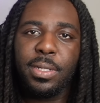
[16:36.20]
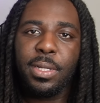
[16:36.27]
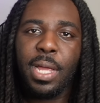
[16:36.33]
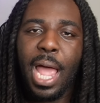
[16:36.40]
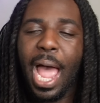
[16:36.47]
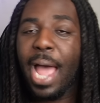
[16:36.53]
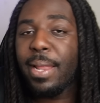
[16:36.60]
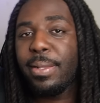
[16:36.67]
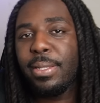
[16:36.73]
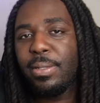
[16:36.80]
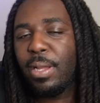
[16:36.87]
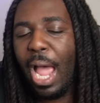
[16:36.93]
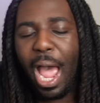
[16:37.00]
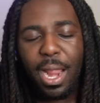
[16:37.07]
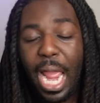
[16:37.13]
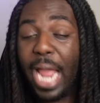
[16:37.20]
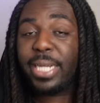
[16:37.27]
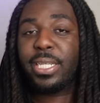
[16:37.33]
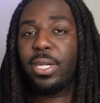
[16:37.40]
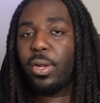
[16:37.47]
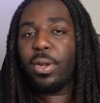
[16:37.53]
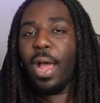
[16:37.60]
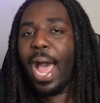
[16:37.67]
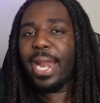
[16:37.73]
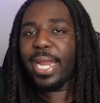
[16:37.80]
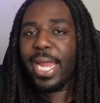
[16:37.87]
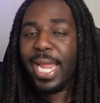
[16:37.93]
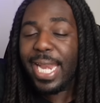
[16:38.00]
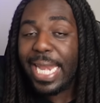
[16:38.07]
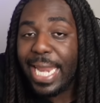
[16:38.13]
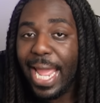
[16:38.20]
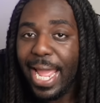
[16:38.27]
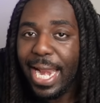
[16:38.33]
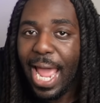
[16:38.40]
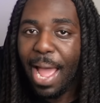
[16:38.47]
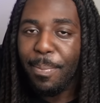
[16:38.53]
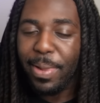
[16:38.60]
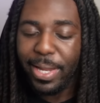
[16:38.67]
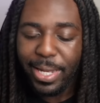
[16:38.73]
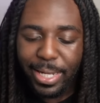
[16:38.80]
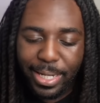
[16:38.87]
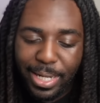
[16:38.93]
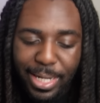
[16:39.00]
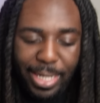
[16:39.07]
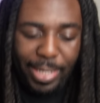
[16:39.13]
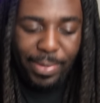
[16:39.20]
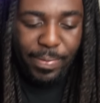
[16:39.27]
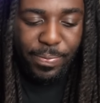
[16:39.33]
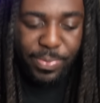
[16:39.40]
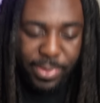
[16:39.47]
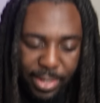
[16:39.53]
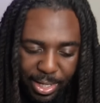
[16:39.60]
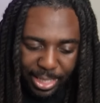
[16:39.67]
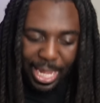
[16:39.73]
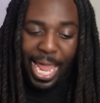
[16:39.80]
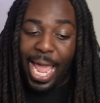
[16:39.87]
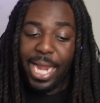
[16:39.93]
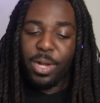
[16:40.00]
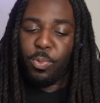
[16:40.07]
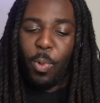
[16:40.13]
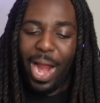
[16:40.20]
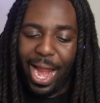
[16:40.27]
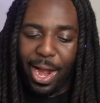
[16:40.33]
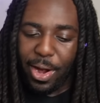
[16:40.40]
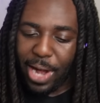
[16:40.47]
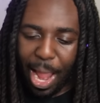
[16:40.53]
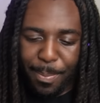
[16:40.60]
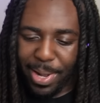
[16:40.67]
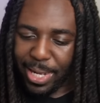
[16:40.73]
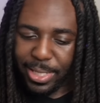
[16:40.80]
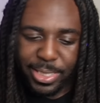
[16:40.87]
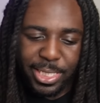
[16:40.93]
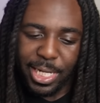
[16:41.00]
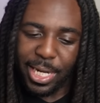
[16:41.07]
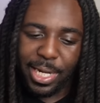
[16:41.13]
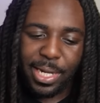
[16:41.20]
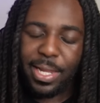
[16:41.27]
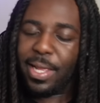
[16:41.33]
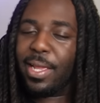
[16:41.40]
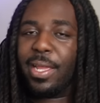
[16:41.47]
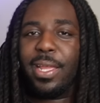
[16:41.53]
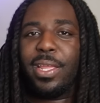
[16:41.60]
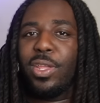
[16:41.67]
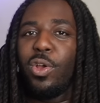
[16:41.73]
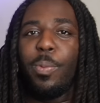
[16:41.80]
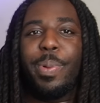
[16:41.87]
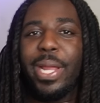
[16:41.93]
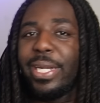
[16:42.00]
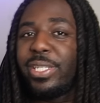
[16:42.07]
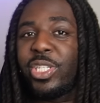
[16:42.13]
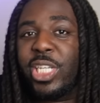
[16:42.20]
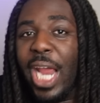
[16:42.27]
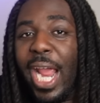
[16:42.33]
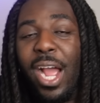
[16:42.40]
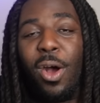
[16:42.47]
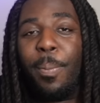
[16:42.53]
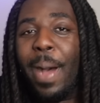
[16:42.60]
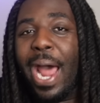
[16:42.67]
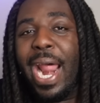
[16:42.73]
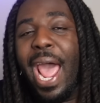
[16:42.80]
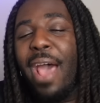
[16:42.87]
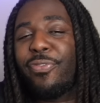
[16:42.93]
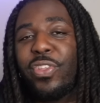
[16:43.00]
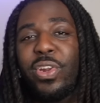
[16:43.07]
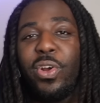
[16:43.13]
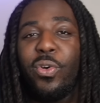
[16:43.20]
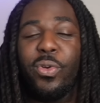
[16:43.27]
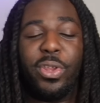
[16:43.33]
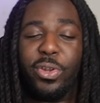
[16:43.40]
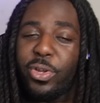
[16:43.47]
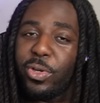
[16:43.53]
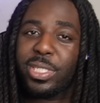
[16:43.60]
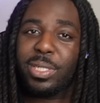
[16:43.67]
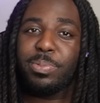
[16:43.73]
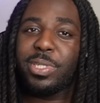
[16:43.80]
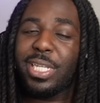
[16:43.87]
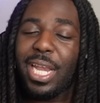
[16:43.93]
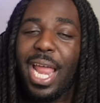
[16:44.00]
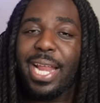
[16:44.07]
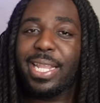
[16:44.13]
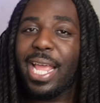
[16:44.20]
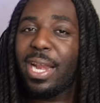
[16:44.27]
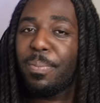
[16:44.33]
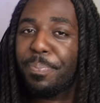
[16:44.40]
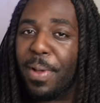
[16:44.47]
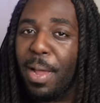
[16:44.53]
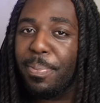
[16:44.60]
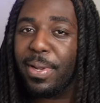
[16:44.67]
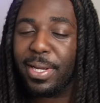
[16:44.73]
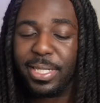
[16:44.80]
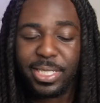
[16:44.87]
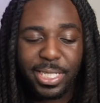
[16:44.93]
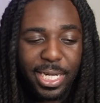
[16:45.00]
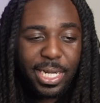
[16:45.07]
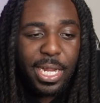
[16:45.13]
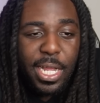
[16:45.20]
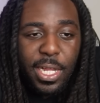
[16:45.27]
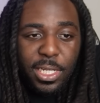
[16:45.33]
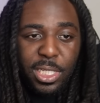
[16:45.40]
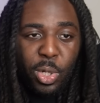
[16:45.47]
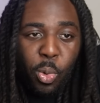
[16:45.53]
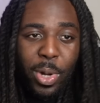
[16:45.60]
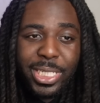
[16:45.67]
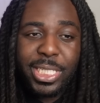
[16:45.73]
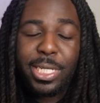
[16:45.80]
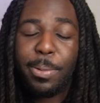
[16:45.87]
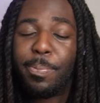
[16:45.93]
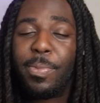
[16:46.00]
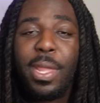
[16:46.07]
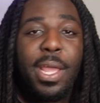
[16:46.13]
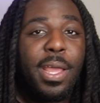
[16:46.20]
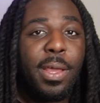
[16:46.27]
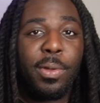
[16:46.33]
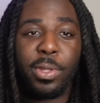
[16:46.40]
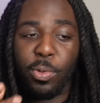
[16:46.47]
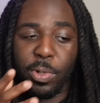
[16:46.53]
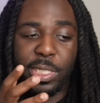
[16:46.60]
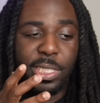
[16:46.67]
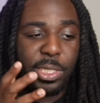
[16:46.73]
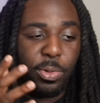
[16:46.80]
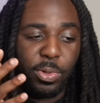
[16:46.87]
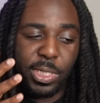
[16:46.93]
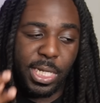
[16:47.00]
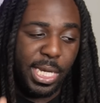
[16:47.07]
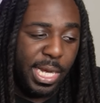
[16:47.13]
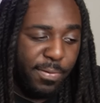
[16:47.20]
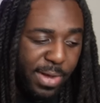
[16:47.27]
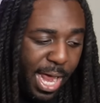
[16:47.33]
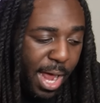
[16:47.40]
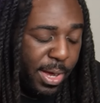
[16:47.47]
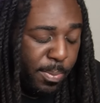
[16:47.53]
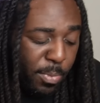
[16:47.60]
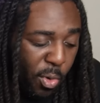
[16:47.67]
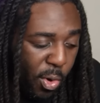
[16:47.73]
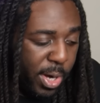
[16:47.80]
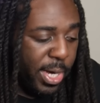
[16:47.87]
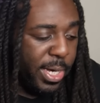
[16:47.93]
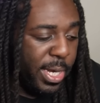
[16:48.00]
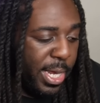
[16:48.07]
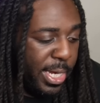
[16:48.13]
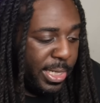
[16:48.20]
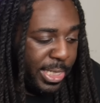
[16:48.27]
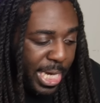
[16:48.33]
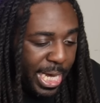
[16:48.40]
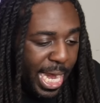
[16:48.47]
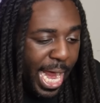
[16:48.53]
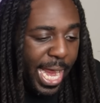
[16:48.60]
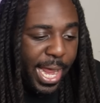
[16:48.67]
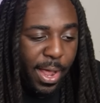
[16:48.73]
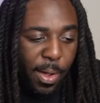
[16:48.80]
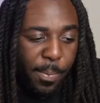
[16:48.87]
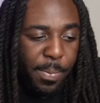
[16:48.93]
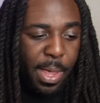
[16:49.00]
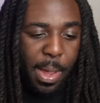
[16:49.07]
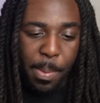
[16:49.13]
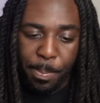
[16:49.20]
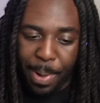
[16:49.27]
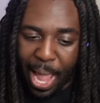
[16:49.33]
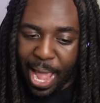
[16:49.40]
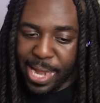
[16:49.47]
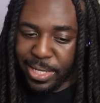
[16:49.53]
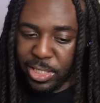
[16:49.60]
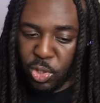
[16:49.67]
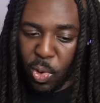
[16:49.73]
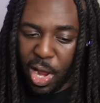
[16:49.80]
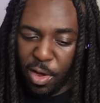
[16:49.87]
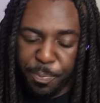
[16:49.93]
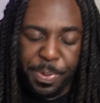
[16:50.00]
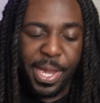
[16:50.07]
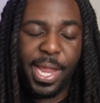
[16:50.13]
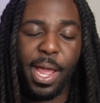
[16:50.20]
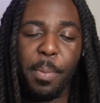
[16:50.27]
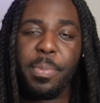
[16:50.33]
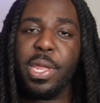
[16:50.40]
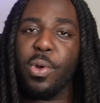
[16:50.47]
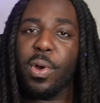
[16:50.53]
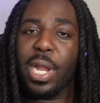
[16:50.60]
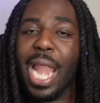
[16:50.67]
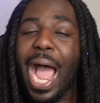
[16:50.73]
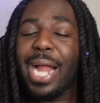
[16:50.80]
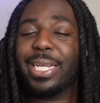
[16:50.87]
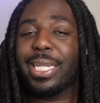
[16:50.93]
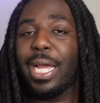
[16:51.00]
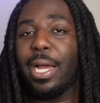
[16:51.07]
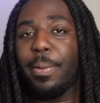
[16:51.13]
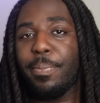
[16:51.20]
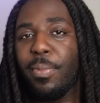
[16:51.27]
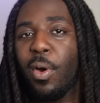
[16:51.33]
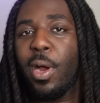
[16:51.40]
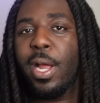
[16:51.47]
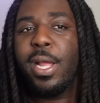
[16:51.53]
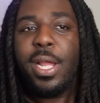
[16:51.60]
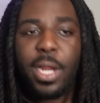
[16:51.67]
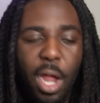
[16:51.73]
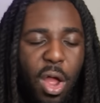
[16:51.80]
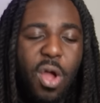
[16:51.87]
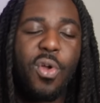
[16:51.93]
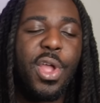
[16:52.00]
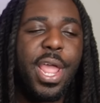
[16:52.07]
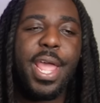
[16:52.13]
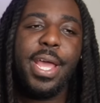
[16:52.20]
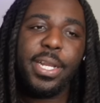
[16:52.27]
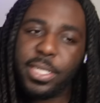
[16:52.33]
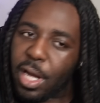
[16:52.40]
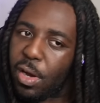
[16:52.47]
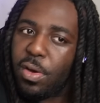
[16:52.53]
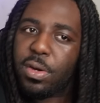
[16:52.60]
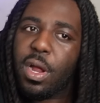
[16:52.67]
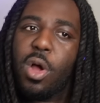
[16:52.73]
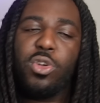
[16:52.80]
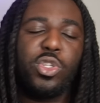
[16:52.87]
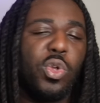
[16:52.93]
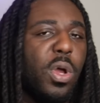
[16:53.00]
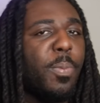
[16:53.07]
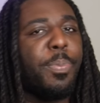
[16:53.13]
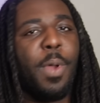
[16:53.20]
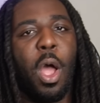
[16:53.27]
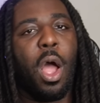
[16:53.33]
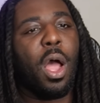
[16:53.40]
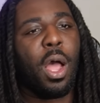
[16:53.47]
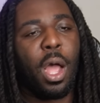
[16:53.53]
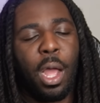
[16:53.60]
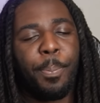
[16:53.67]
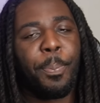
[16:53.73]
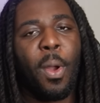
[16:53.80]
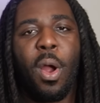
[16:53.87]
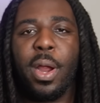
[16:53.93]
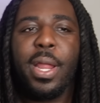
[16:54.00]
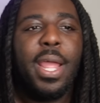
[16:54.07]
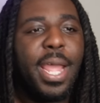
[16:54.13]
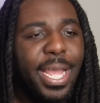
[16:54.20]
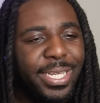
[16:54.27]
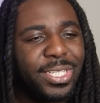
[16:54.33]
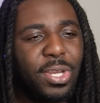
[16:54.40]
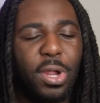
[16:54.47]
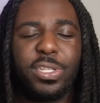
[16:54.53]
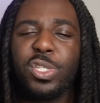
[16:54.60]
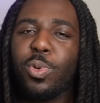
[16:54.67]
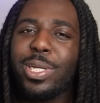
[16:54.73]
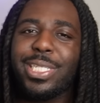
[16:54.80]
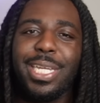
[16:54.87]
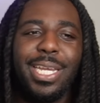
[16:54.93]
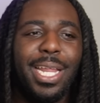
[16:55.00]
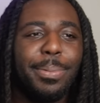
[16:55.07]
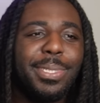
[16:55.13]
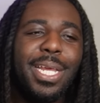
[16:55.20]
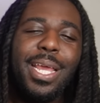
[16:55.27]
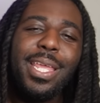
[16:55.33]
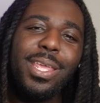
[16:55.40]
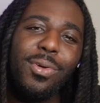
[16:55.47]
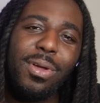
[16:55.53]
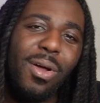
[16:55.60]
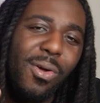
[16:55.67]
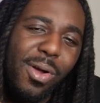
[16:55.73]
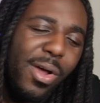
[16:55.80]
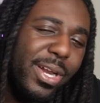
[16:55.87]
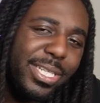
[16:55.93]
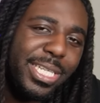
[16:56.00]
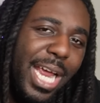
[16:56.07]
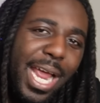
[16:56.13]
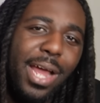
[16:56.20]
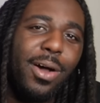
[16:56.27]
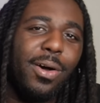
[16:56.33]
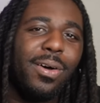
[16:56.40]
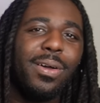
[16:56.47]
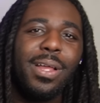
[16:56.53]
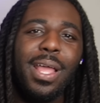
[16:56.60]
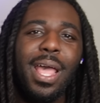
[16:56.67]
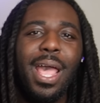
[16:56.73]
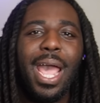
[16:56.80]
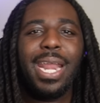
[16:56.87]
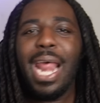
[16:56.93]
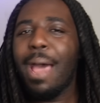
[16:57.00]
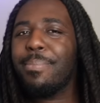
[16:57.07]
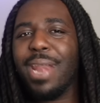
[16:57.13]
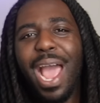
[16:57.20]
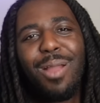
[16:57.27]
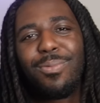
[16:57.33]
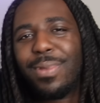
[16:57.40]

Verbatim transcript: I I actually don't know how to end that. I mean, uh, headed where? I mean, shit. You'll be in jail by the afternoon. You do some shit like that in public and shit. Twist them. You was you was leaving out in the morning. 10 a.m. by 12 p.m. You were locked up, boy. Go on ahead, not go to a, a park and start twisting nips. You gonna go to jail, and I'm not.